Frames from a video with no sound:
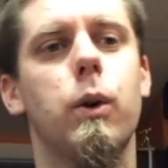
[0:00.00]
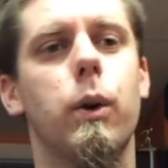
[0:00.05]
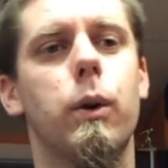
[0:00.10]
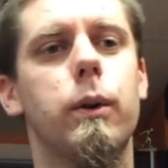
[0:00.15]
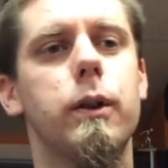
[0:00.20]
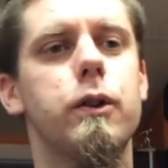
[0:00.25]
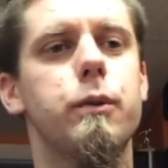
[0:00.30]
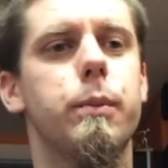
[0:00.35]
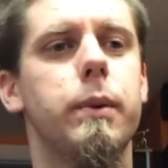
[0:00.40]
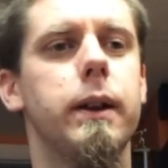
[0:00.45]

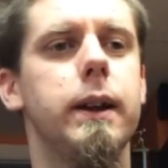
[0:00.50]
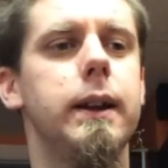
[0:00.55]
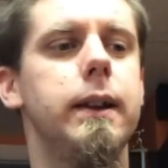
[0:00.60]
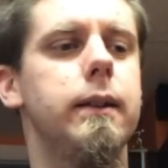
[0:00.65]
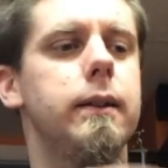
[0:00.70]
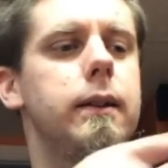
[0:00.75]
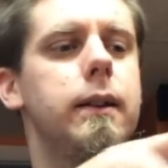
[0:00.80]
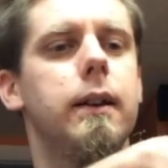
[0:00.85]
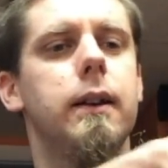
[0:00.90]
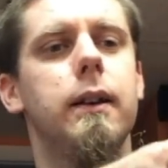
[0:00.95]
1/4 inch
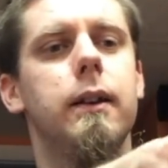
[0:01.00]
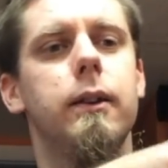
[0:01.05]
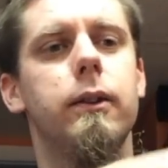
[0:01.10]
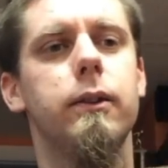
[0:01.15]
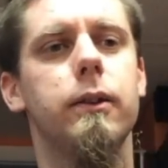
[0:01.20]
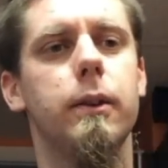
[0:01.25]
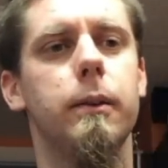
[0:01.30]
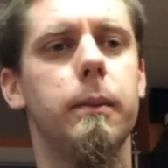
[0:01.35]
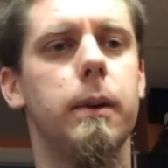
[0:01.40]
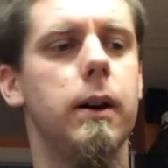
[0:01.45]
plate,
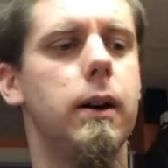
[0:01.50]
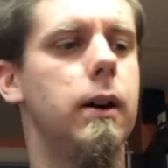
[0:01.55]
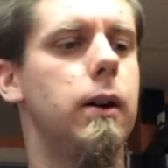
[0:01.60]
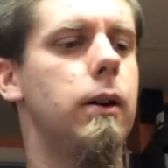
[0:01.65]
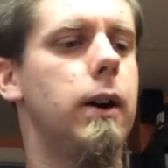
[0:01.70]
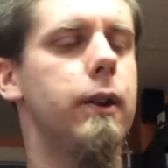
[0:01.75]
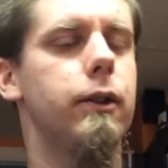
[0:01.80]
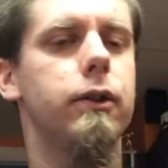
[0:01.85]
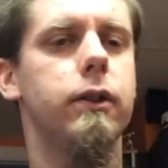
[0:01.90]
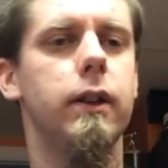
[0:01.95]
some
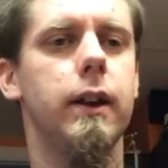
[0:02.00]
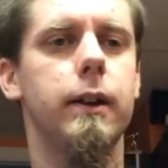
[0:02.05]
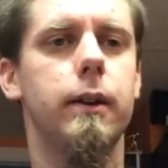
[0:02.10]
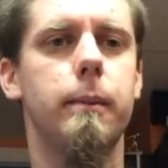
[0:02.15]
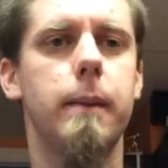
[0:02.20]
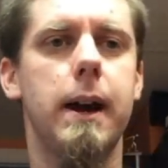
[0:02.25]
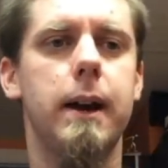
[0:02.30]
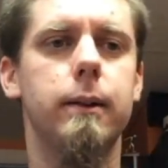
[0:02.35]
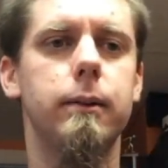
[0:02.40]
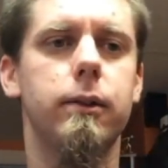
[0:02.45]

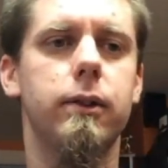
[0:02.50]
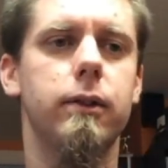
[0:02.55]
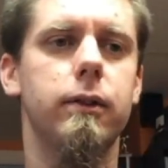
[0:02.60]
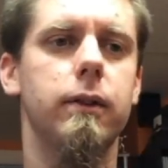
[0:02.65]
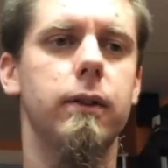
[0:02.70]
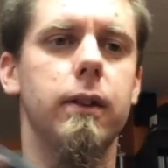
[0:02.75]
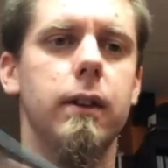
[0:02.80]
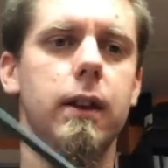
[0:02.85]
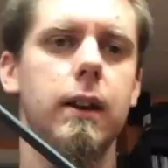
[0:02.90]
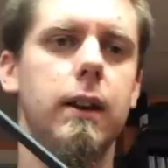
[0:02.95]
isolator
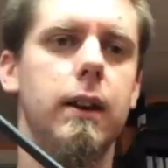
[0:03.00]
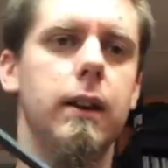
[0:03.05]
mounts,